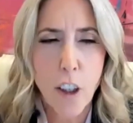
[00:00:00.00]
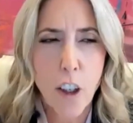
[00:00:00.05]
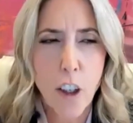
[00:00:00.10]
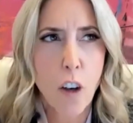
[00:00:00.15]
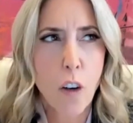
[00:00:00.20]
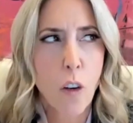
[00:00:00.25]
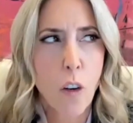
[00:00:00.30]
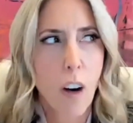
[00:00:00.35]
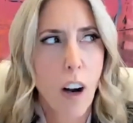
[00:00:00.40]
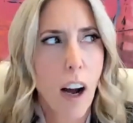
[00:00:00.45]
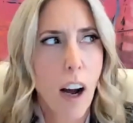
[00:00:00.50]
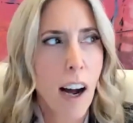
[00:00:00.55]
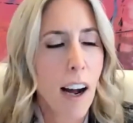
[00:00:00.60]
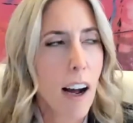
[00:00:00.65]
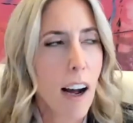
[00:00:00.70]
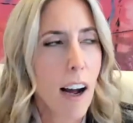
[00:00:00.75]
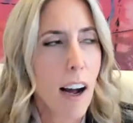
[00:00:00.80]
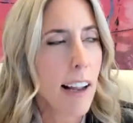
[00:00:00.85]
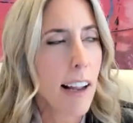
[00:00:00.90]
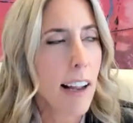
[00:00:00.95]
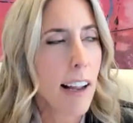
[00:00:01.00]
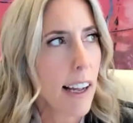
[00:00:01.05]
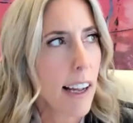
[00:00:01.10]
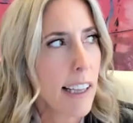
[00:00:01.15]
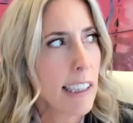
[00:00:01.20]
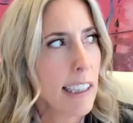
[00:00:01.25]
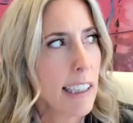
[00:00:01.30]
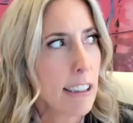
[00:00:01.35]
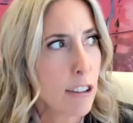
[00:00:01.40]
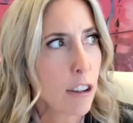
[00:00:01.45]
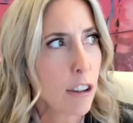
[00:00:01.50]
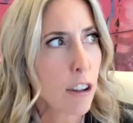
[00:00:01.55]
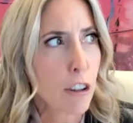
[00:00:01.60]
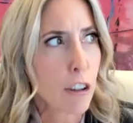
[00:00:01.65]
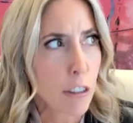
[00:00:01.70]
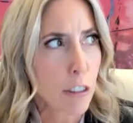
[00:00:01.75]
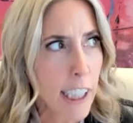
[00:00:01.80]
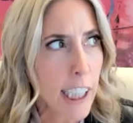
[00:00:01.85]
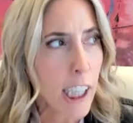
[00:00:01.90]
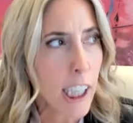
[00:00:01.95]
it's a
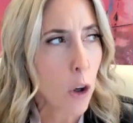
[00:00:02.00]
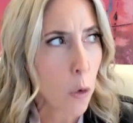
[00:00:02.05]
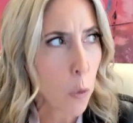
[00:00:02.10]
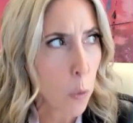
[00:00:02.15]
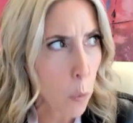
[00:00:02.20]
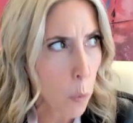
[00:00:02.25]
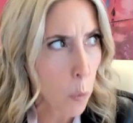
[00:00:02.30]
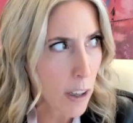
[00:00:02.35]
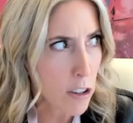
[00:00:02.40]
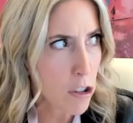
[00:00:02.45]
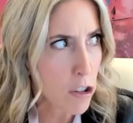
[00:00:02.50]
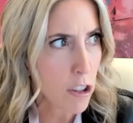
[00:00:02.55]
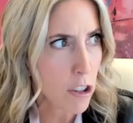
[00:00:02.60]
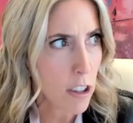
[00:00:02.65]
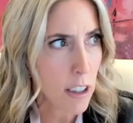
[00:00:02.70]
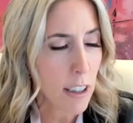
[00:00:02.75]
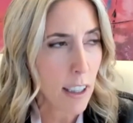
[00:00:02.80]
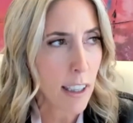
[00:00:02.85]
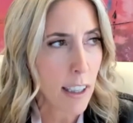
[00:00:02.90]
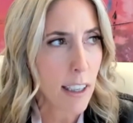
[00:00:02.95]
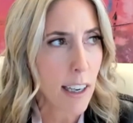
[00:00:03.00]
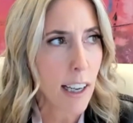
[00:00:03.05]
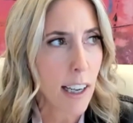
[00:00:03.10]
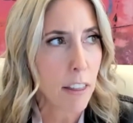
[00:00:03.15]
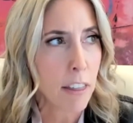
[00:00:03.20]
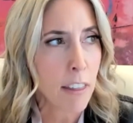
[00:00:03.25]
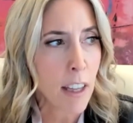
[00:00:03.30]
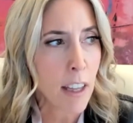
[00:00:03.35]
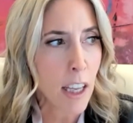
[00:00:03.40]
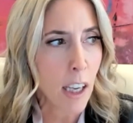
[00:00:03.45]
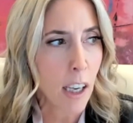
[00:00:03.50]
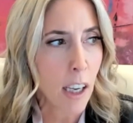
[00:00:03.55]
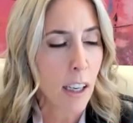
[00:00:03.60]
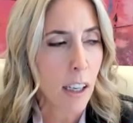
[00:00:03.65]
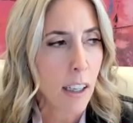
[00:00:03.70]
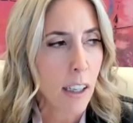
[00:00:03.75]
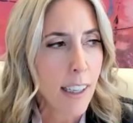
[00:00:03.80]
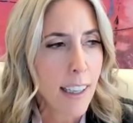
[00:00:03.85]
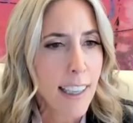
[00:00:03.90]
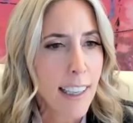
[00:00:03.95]
great question. And I think
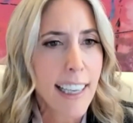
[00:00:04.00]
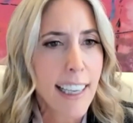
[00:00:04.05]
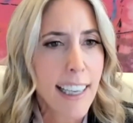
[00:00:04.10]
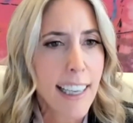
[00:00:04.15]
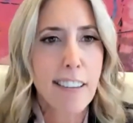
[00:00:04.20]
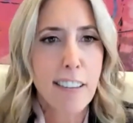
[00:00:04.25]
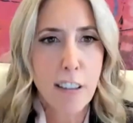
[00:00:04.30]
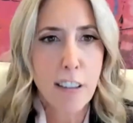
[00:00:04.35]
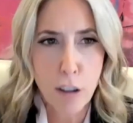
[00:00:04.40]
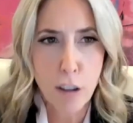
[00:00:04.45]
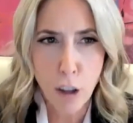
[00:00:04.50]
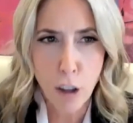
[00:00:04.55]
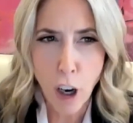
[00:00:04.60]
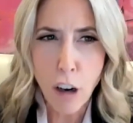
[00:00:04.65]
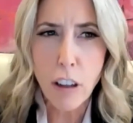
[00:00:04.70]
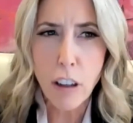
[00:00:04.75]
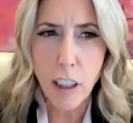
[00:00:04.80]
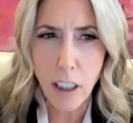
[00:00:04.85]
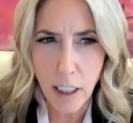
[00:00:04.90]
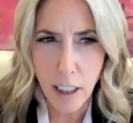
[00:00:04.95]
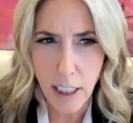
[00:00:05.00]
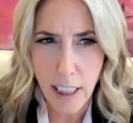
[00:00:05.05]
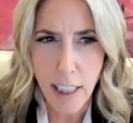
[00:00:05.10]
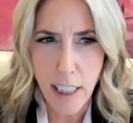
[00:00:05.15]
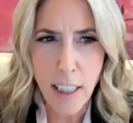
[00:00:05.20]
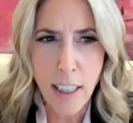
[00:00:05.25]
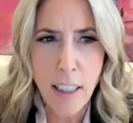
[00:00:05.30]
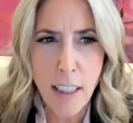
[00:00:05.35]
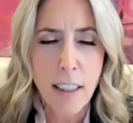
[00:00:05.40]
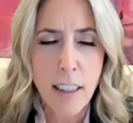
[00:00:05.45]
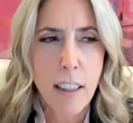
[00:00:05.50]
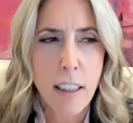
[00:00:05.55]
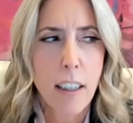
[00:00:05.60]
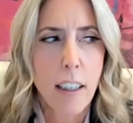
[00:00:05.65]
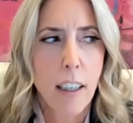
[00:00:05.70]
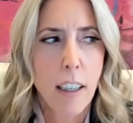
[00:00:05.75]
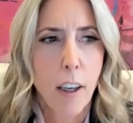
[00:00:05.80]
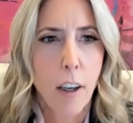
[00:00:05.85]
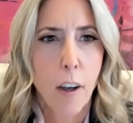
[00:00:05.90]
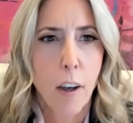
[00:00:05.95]
historically,
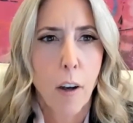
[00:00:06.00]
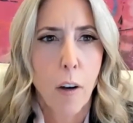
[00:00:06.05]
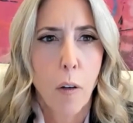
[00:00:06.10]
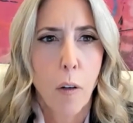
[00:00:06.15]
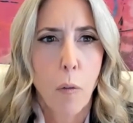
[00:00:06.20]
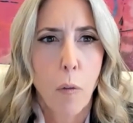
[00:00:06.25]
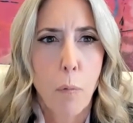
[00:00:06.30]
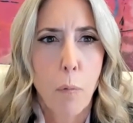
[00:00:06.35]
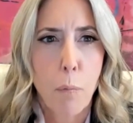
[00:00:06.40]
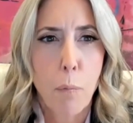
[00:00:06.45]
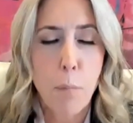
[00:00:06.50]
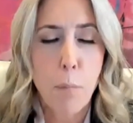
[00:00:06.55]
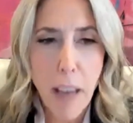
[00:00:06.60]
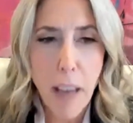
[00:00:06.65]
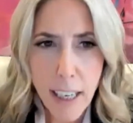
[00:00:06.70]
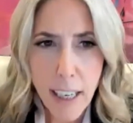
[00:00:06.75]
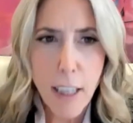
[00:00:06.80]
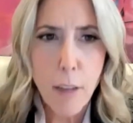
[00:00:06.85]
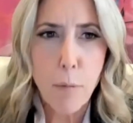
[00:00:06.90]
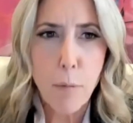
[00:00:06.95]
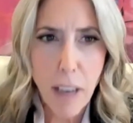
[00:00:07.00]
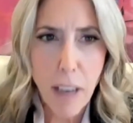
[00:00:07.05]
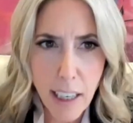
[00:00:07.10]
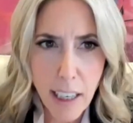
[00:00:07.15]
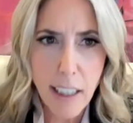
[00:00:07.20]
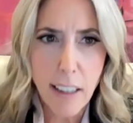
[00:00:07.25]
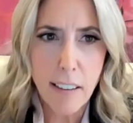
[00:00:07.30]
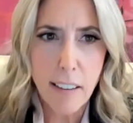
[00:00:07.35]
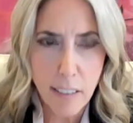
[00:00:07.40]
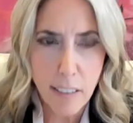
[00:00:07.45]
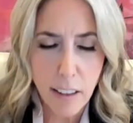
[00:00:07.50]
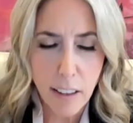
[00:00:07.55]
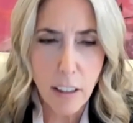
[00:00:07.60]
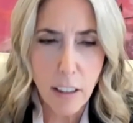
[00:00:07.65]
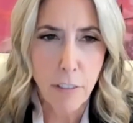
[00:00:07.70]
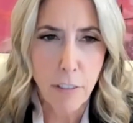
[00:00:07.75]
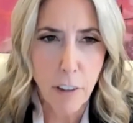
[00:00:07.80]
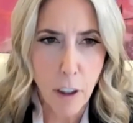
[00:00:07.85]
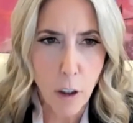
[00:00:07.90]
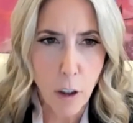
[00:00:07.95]
many
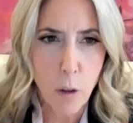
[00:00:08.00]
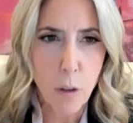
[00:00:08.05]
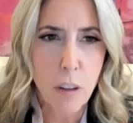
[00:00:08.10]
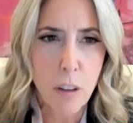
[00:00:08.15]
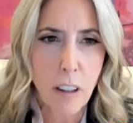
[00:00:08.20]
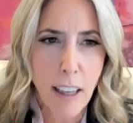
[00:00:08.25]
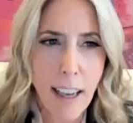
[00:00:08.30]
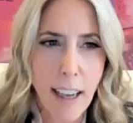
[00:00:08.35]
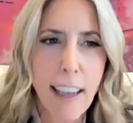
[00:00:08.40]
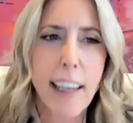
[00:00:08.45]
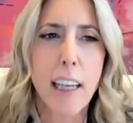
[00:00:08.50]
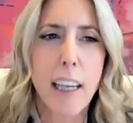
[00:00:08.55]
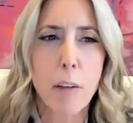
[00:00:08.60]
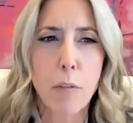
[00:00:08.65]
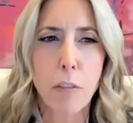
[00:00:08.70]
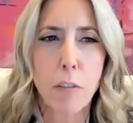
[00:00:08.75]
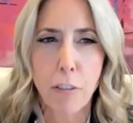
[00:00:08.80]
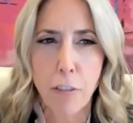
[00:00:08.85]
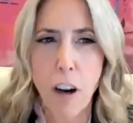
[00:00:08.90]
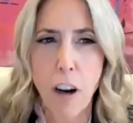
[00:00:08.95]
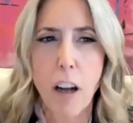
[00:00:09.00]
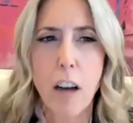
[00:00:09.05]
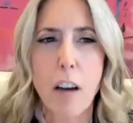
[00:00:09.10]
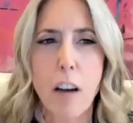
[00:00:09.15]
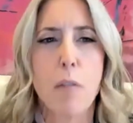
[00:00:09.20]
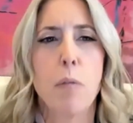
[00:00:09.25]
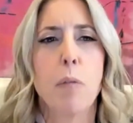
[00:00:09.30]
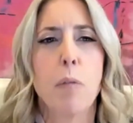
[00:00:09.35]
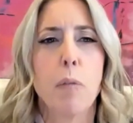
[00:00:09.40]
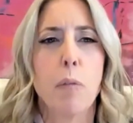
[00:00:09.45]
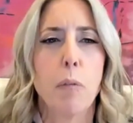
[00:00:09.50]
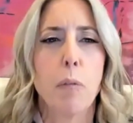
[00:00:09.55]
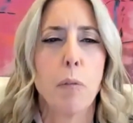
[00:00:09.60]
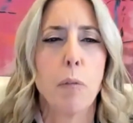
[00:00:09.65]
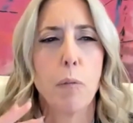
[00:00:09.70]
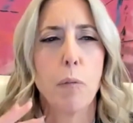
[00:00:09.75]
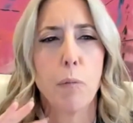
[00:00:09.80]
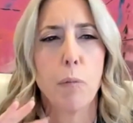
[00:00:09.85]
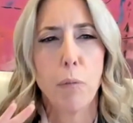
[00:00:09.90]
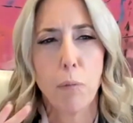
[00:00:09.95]
CFOs came from
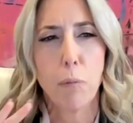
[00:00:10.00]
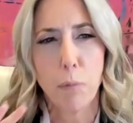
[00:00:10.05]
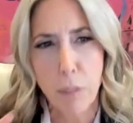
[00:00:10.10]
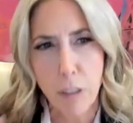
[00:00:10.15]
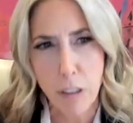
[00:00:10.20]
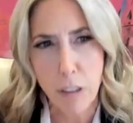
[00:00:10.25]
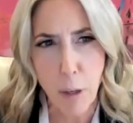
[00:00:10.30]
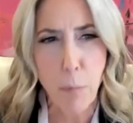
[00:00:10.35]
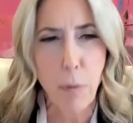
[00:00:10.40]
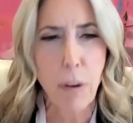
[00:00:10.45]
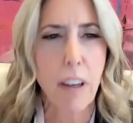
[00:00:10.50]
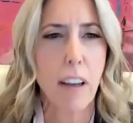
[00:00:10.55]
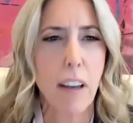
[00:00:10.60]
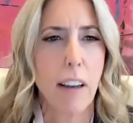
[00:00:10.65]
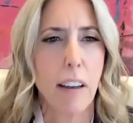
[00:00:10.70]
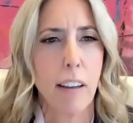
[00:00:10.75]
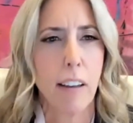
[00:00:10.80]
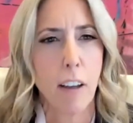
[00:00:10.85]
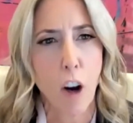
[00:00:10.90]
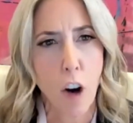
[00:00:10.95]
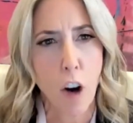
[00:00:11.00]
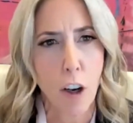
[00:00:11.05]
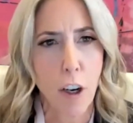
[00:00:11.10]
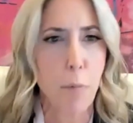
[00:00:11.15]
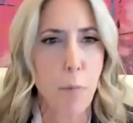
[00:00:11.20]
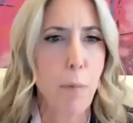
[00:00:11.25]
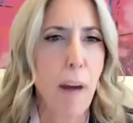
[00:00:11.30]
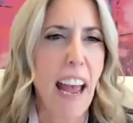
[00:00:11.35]
CPA audit